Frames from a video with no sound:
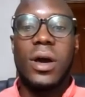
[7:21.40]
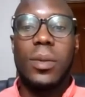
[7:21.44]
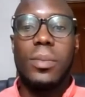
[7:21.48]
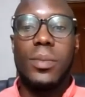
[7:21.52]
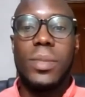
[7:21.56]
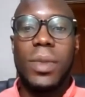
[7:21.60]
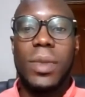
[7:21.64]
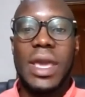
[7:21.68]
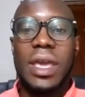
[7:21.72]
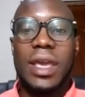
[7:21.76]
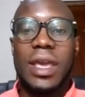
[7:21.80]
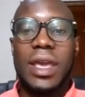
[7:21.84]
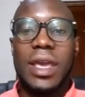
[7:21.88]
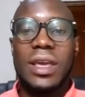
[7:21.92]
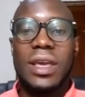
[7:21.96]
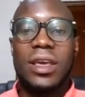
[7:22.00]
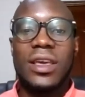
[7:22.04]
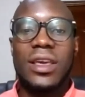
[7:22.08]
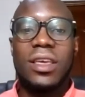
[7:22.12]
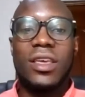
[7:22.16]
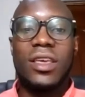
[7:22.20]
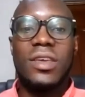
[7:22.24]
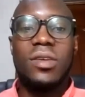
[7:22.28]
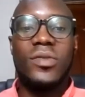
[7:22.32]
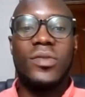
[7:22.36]

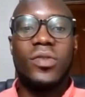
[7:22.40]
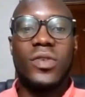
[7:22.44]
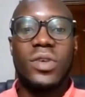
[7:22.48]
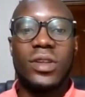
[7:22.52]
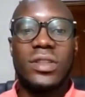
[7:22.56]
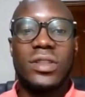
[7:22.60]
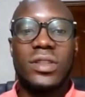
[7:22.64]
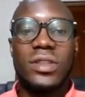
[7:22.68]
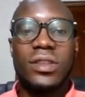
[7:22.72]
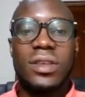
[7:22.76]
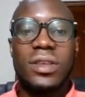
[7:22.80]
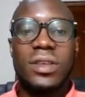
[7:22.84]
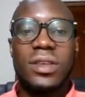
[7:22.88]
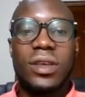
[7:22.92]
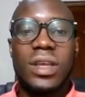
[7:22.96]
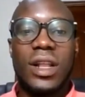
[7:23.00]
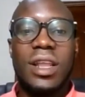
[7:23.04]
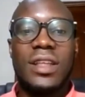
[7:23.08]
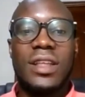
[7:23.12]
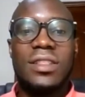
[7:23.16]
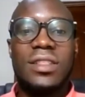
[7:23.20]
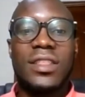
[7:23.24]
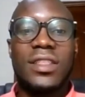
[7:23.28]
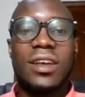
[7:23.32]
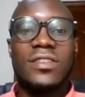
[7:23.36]
make effort,
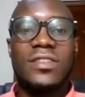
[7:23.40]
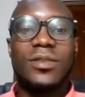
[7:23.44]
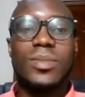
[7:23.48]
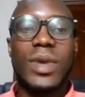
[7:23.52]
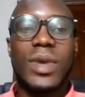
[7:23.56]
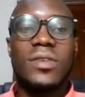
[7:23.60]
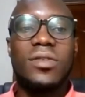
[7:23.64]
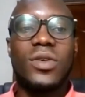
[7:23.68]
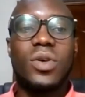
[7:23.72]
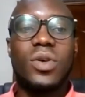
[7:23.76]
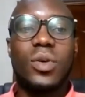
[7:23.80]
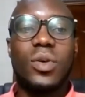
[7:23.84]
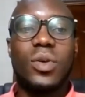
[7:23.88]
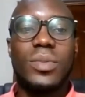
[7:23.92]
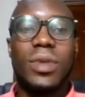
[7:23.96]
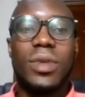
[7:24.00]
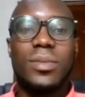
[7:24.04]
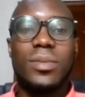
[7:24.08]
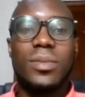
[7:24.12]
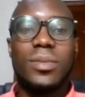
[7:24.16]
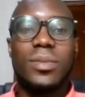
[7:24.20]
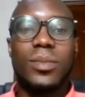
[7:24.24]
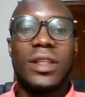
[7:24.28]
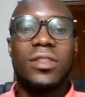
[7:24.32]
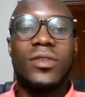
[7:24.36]
let us make
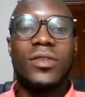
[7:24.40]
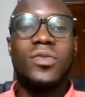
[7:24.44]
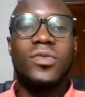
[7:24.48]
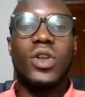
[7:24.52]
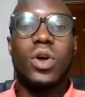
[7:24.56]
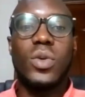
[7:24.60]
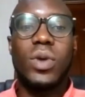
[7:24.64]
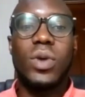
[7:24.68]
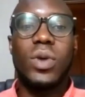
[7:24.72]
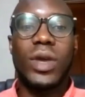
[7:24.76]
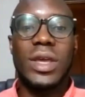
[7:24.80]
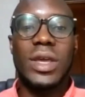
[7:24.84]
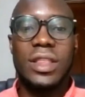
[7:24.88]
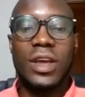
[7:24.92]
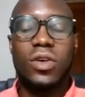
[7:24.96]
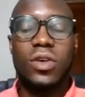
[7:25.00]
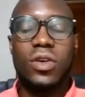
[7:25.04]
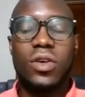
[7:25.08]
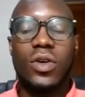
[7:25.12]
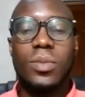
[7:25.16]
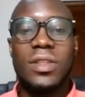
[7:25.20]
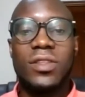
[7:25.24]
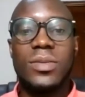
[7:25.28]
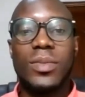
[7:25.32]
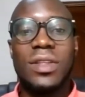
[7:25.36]
commitment
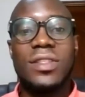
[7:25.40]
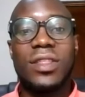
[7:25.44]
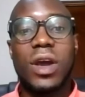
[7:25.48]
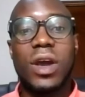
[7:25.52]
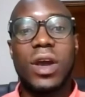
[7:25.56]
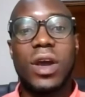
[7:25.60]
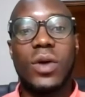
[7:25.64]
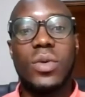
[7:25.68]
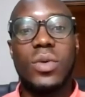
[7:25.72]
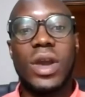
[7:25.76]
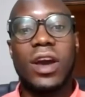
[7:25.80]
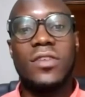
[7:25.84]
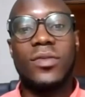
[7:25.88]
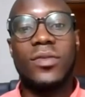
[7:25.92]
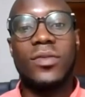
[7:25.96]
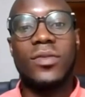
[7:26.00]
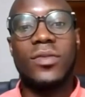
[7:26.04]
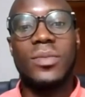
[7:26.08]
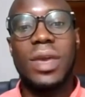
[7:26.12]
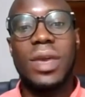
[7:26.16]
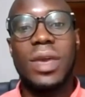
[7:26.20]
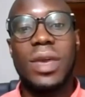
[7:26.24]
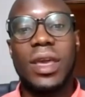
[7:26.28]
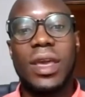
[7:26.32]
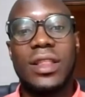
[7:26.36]
following the commitment that
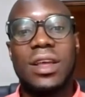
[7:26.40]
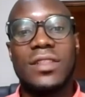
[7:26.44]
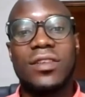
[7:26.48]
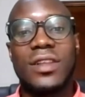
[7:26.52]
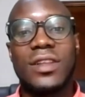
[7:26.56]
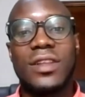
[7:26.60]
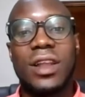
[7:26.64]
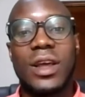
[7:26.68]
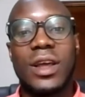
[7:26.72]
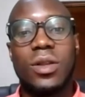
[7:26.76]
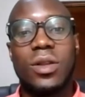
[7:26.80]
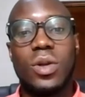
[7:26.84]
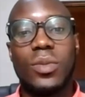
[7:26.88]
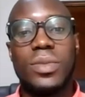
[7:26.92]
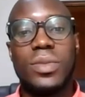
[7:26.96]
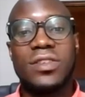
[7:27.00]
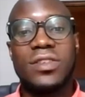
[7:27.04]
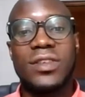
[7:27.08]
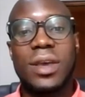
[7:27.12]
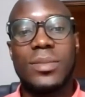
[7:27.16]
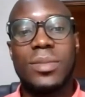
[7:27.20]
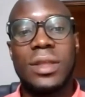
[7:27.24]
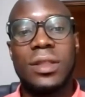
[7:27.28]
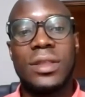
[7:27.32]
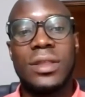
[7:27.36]
we have made at the
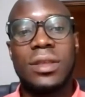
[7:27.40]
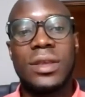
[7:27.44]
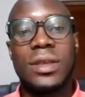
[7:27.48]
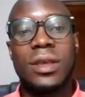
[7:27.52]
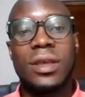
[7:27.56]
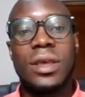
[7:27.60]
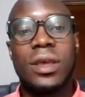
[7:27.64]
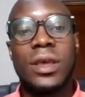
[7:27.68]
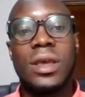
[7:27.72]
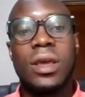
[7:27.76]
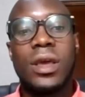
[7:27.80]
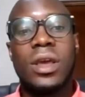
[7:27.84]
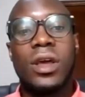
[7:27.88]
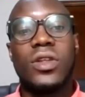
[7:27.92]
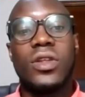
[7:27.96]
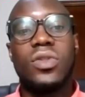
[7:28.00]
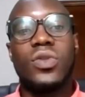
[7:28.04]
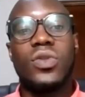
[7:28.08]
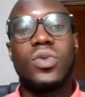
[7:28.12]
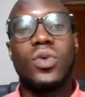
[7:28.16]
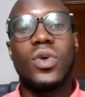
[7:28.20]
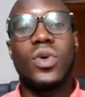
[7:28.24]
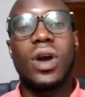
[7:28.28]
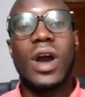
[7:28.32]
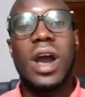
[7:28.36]
Nairobi Summit
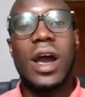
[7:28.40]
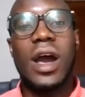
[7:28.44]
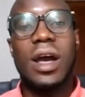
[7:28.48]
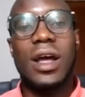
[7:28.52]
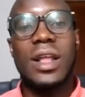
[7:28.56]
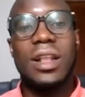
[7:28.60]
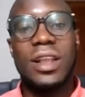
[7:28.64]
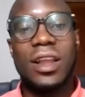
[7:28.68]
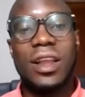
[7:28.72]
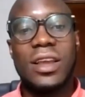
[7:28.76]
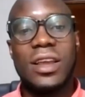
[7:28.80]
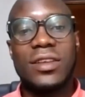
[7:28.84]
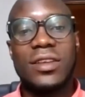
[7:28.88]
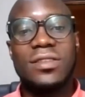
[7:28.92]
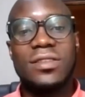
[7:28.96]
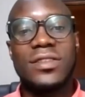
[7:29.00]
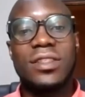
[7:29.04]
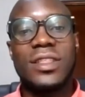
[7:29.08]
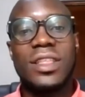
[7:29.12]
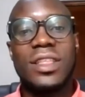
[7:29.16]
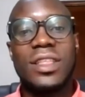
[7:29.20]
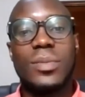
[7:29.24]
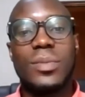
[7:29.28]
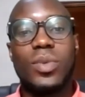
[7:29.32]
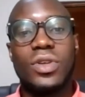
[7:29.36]
to
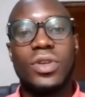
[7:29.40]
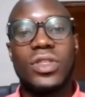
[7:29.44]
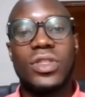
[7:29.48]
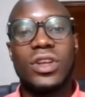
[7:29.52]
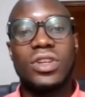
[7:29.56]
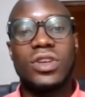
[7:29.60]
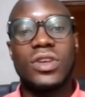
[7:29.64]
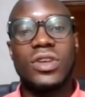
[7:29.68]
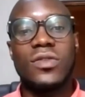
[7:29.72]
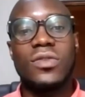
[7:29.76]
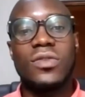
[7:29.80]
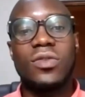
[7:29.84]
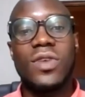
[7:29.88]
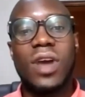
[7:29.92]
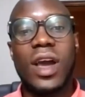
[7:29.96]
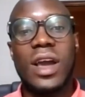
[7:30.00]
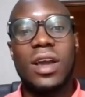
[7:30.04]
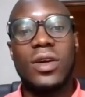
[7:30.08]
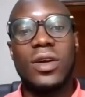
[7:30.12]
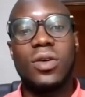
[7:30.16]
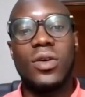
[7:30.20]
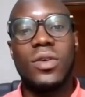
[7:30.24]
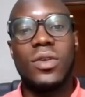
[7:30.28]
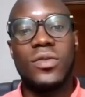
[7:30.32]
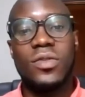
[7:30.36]
harness the
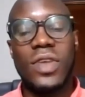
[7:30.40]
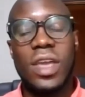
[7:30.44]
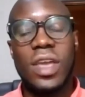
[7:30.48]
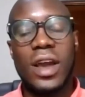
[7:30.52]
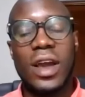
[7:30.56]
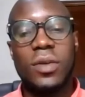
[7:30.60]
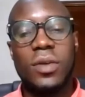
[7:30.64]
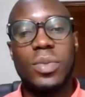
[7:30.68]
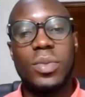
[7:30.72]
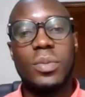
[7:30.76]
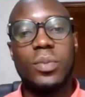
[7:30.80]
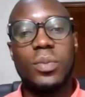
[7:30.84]
potential of young